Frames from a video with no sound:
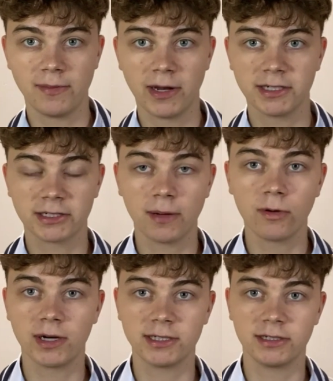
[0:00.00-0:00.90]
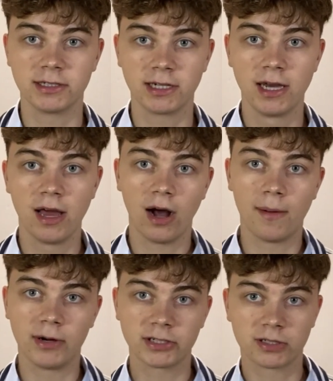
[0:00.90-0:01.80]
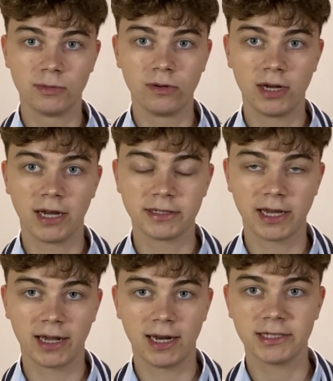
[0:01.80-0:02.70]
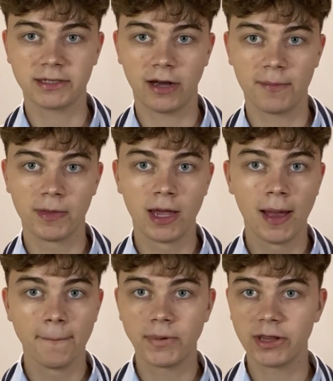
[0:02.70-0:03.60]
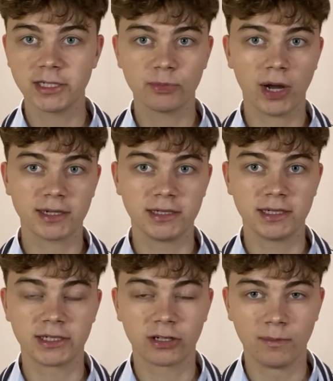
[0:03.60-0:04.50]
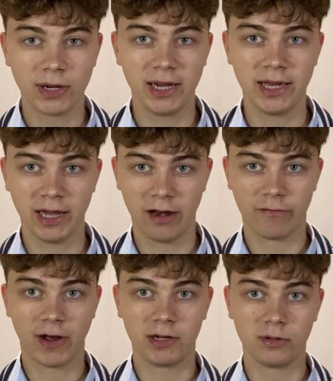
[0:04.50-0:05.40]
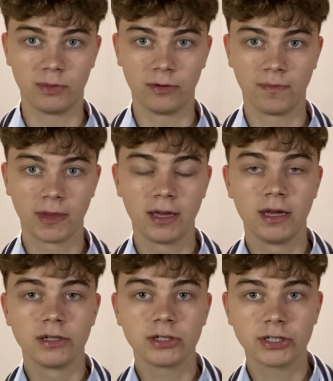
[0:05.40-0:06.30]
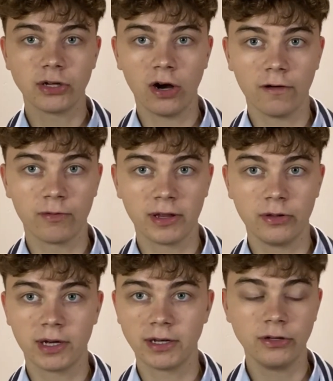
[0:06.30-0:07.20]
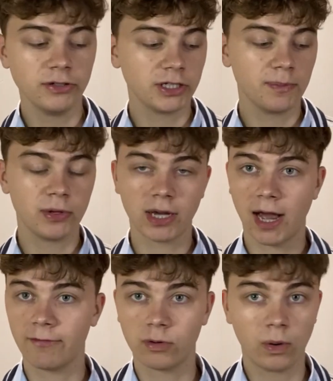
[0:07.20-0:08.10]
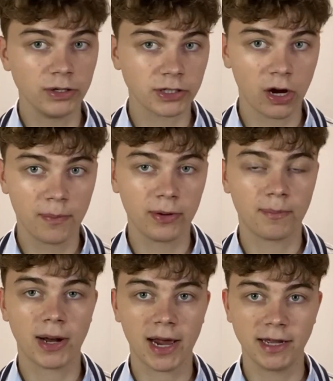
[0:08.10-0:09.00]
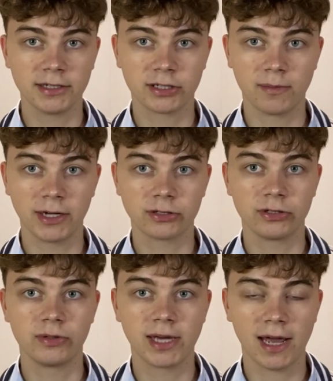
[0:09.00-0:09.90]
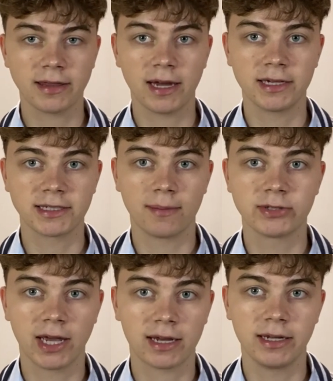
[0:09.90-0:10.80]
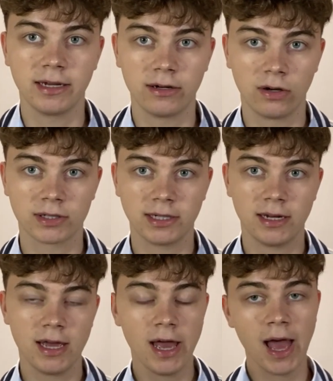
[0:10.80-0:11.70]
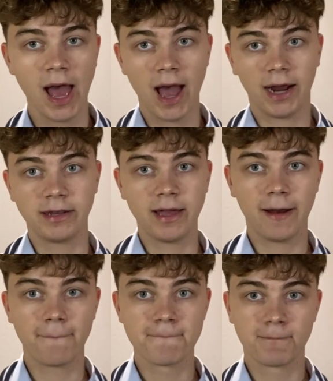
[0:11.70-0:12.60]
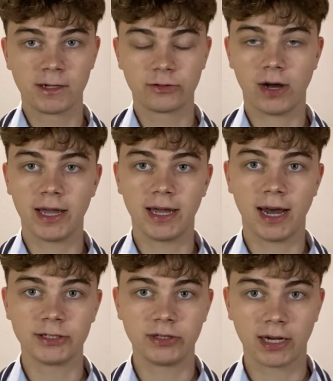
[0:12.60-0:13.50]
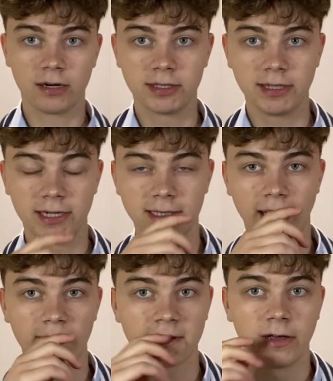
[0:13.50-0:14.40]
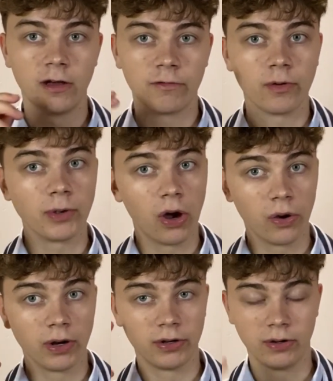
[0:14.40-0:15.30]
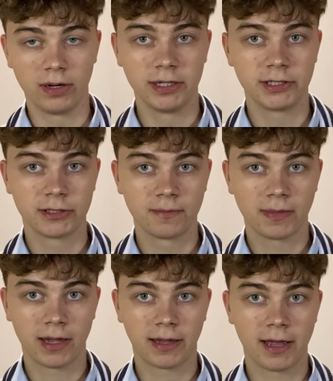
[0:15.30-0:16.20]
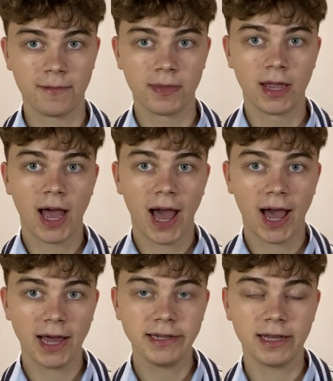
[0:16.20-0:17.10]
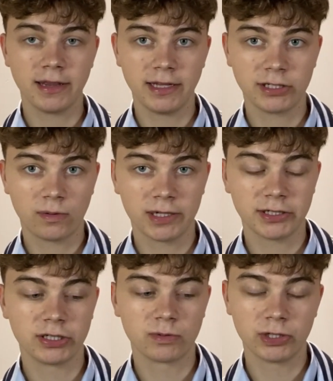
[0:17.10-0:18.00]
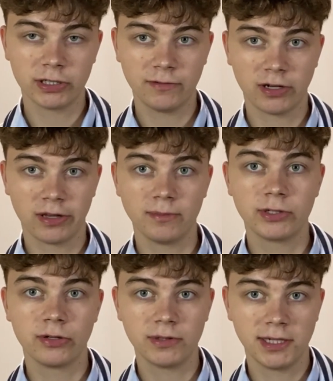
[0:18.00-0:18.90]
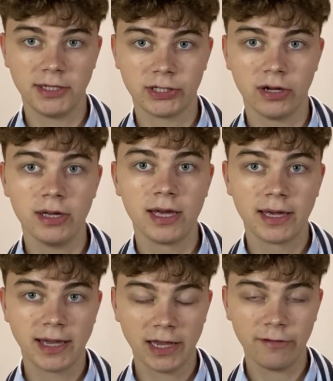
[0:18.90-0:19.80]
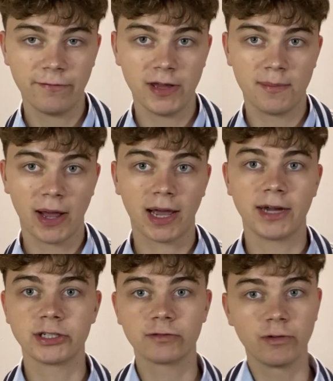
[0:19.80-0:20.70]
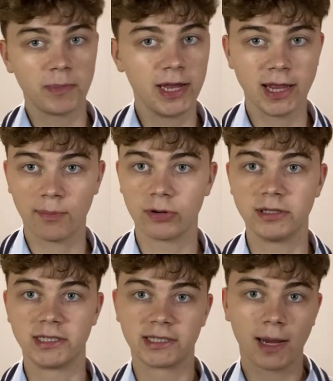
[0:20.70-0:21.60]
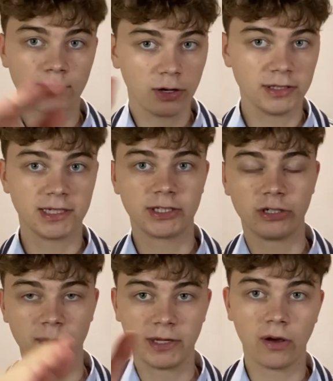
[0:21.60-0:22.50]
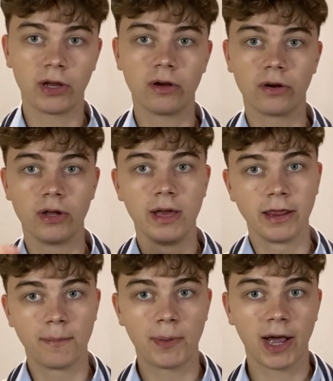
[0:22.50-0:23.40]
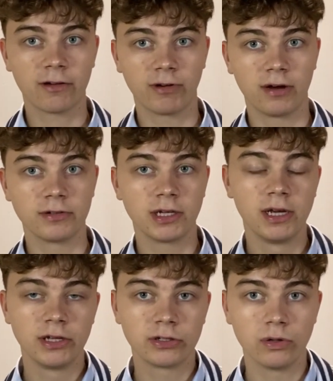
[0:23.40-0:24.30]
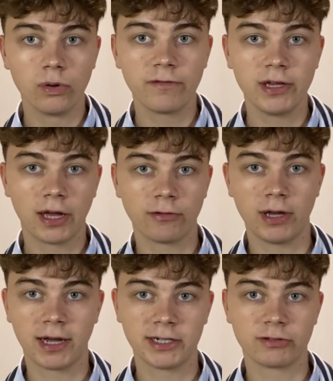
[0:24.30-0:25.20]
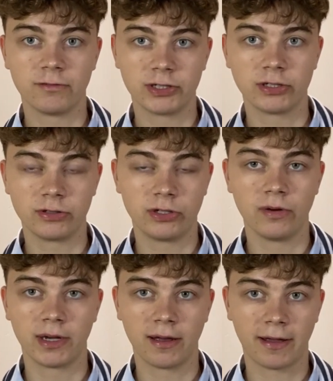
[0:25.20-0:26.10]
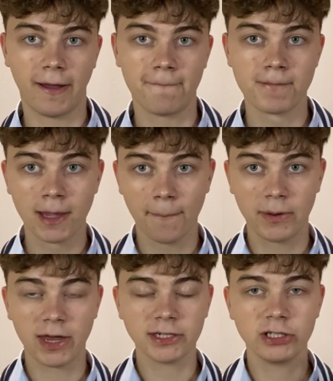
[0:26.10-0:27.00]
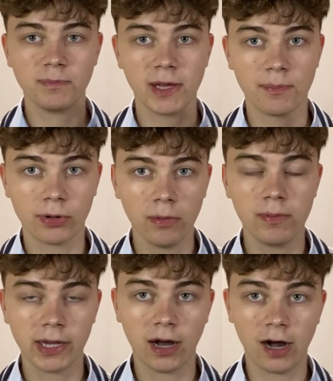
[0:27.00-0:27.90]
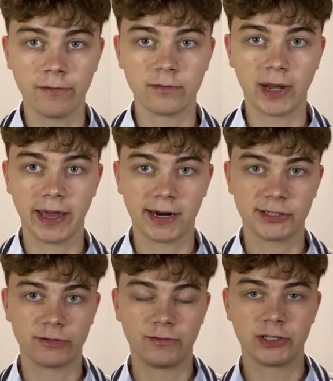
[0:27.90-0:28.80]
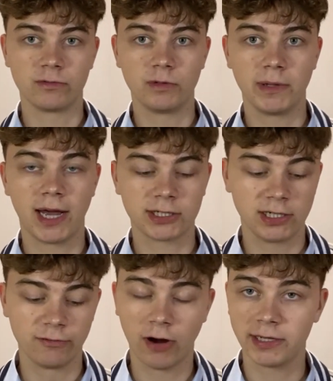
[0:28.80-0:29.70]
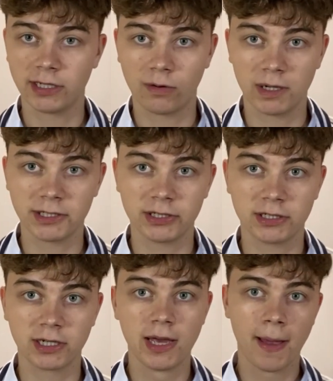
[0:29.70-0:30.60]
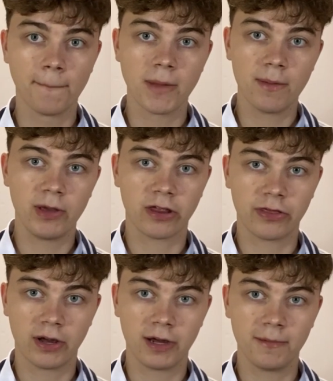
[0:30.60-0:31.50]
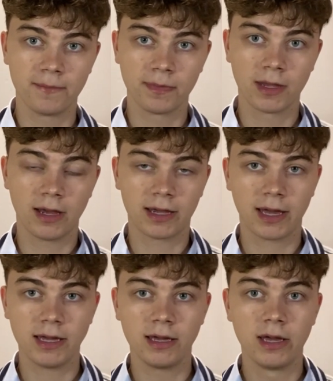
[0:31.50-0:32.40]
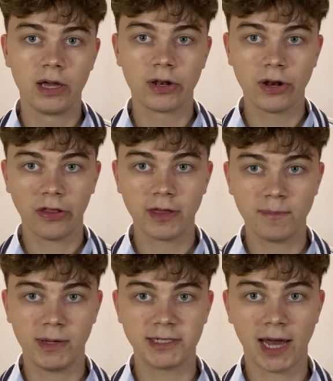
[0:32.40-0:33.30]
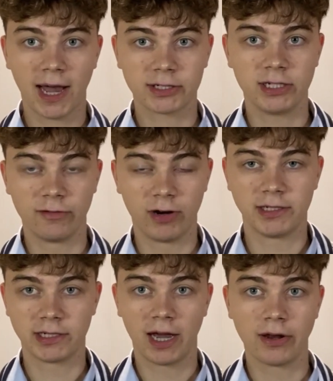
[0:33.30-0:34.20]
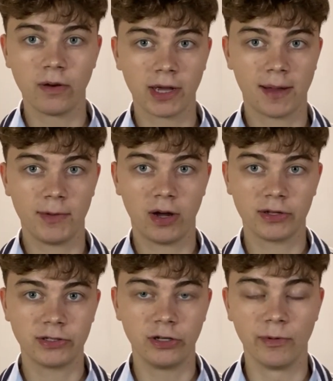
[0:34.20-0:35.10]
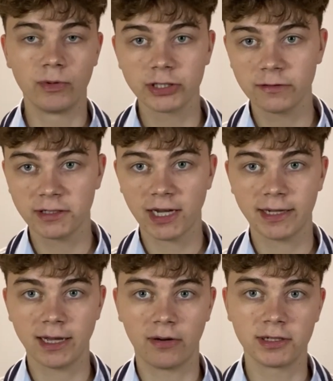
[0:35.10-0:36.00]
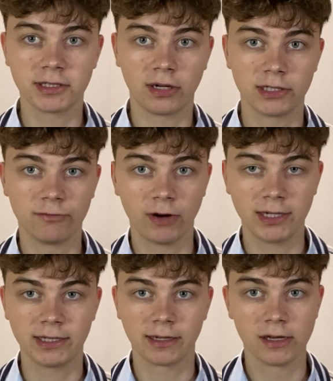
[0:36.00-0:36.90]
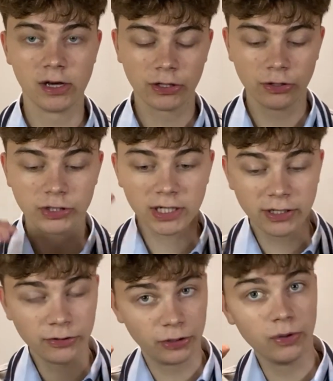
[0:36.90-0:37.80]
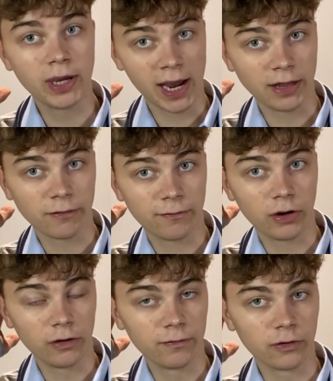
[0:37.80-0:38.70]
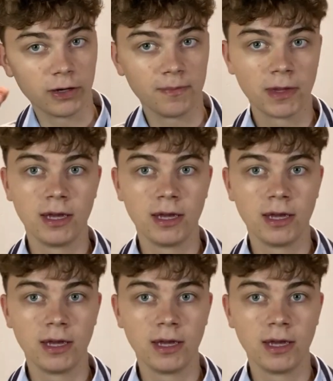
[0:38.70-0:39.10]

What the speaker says: minutes. Some questions are much smaller and take less time, but this practice is completely invaluable. To start off with, you can use the book, have quotes open, plan it, so make sure you get that exam technique locked in, and then try it as you get close to the exams from your own knowledge, okay? Hand in these questions once you've done them to your teacher, get the feedback and just repeat that process. That process should be going on the background to all of the other English revision you're doing, okay? But that should be probably half of my English revision would be actually writing questions, maybe a third, okay? Nothing beats actually writing it. I know it can be hard to do, but once you've sat down and started writing, usually you do get in the flow for it.